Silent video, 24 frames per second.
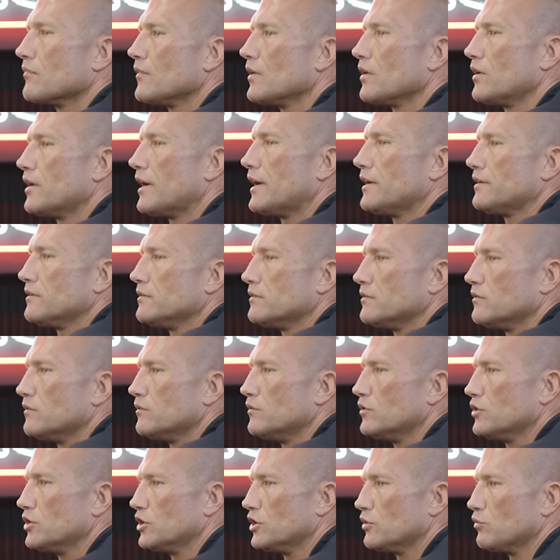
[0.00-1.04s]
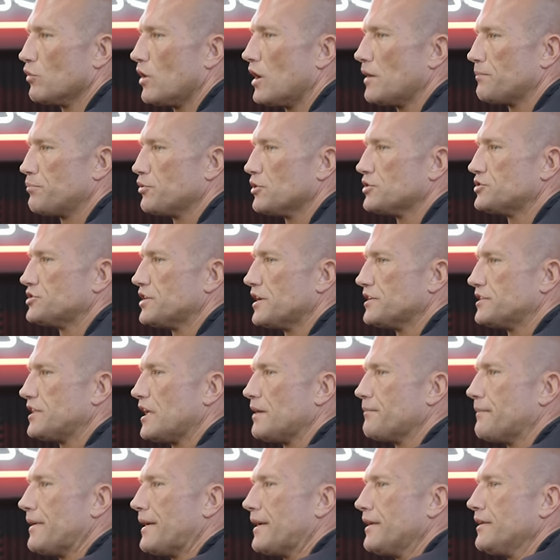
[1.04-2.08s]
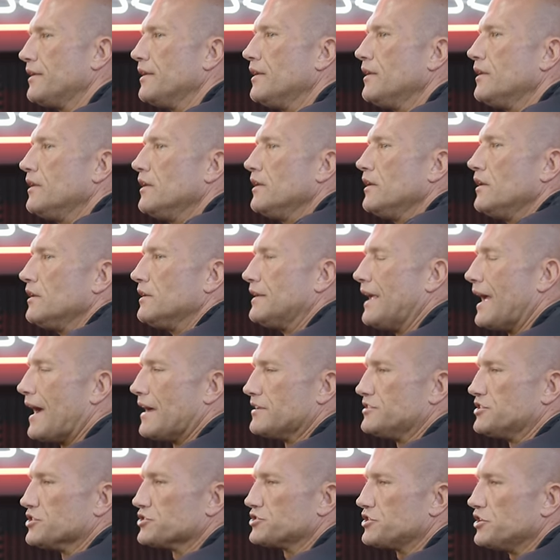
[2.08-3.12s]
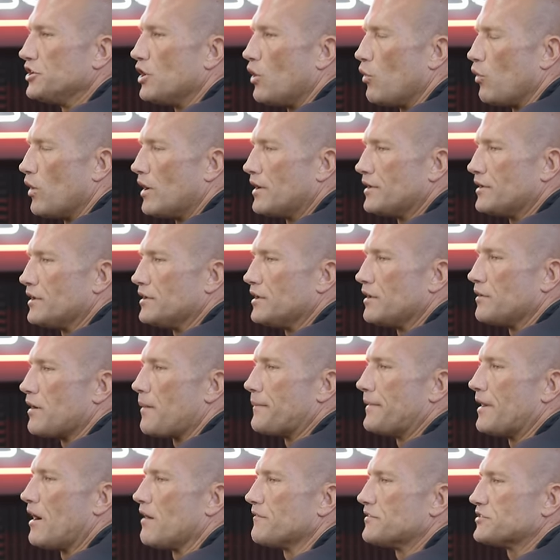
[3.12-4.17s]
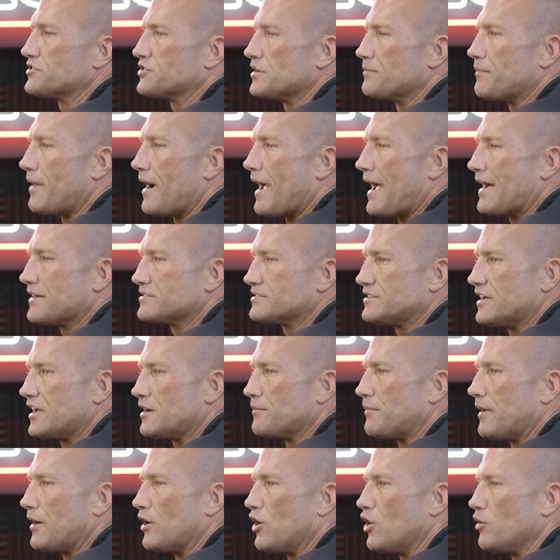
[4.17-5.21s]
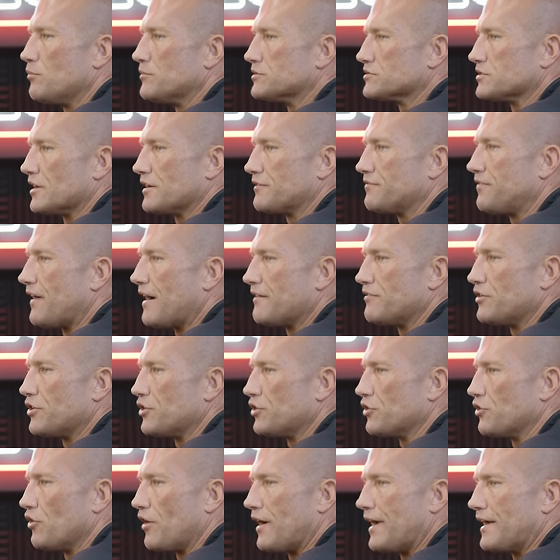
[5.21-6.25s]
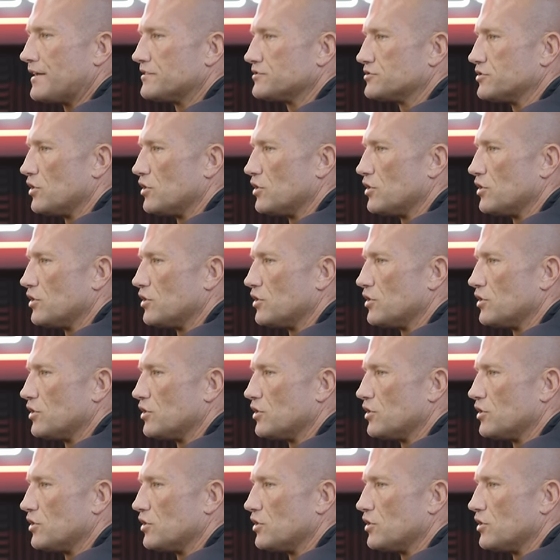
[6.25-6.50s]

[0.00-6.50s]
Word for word: Okay. Well, good. Well, I appreciate that, man. Yeah, just you know what? I mean, obviously, my asset on my home is like 500 grand.